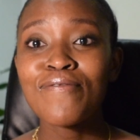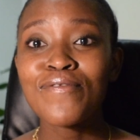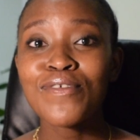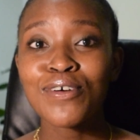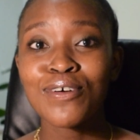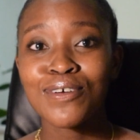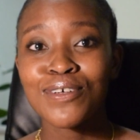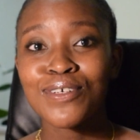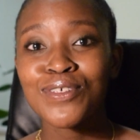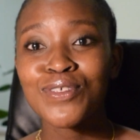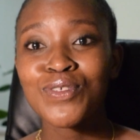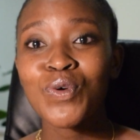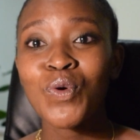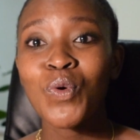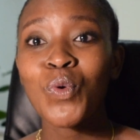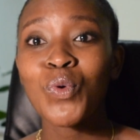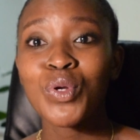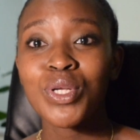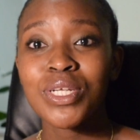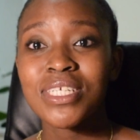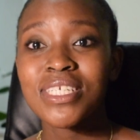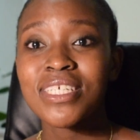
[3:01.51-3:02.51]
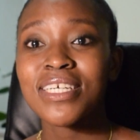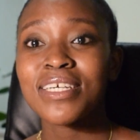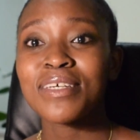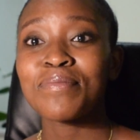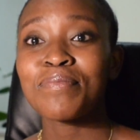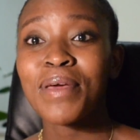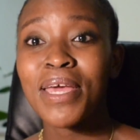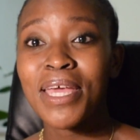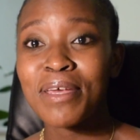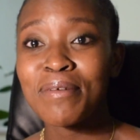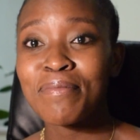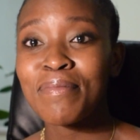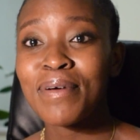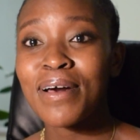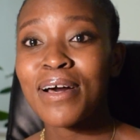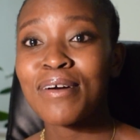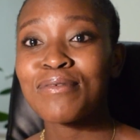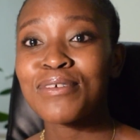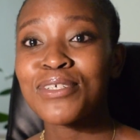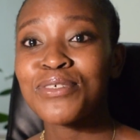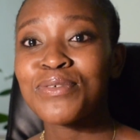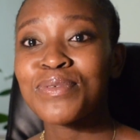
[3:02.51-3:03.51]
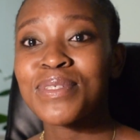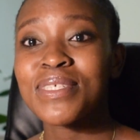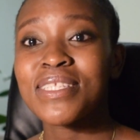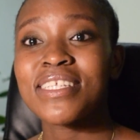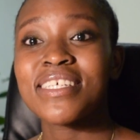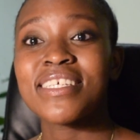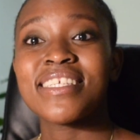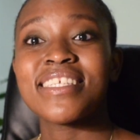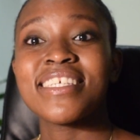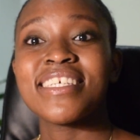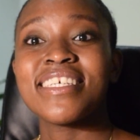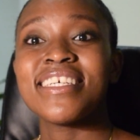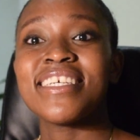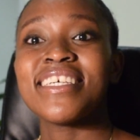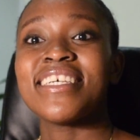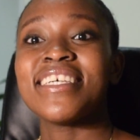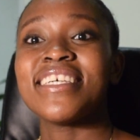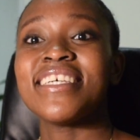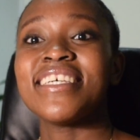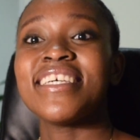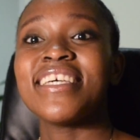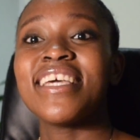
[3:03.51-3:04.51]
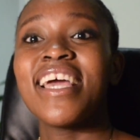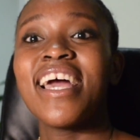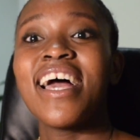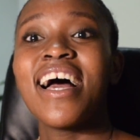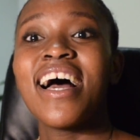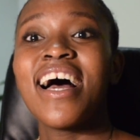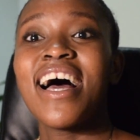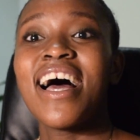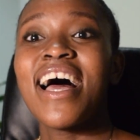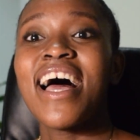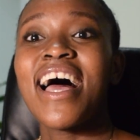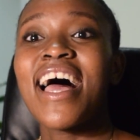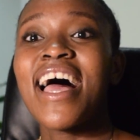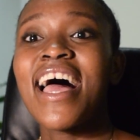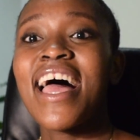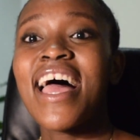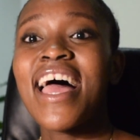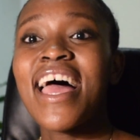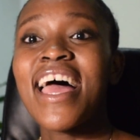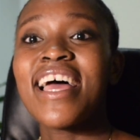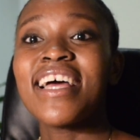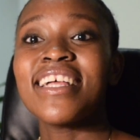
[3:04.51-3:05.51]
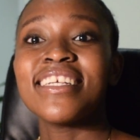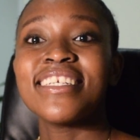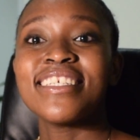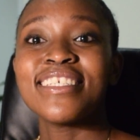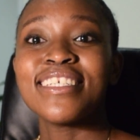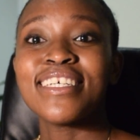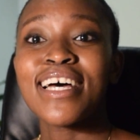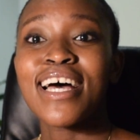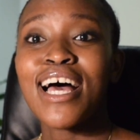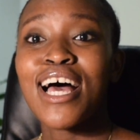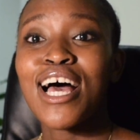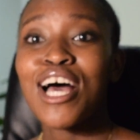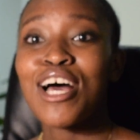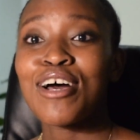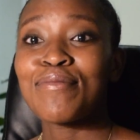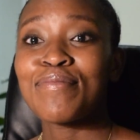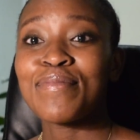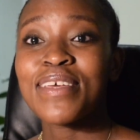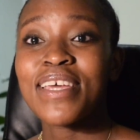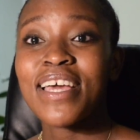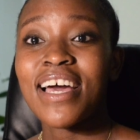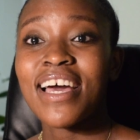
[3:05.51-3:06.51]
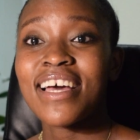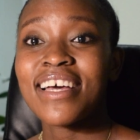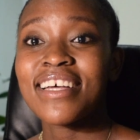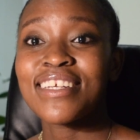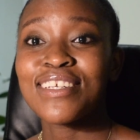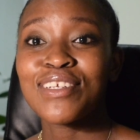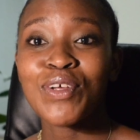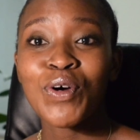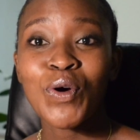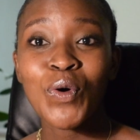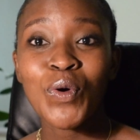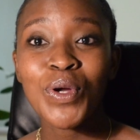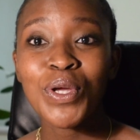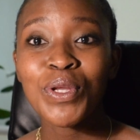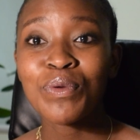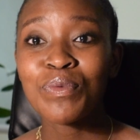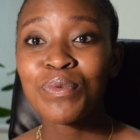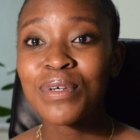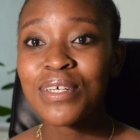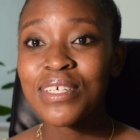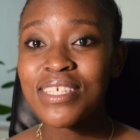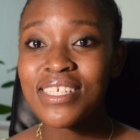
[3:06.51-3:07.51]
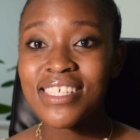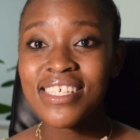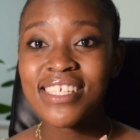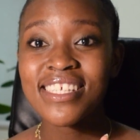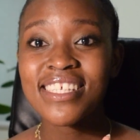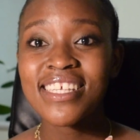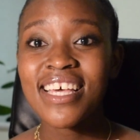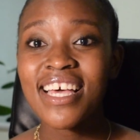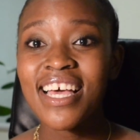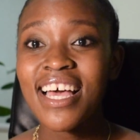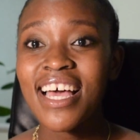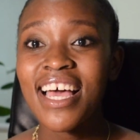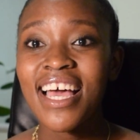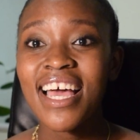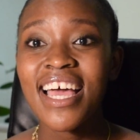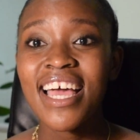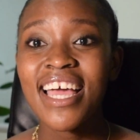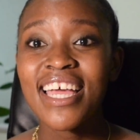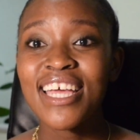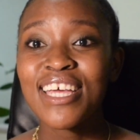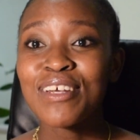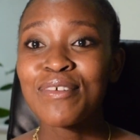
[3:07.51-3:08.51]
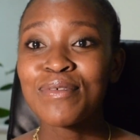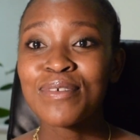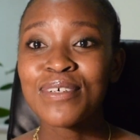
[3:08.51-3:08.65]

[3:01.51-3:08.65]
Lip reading: first auditing paper, which was the CE, and yeah, no, it was bad.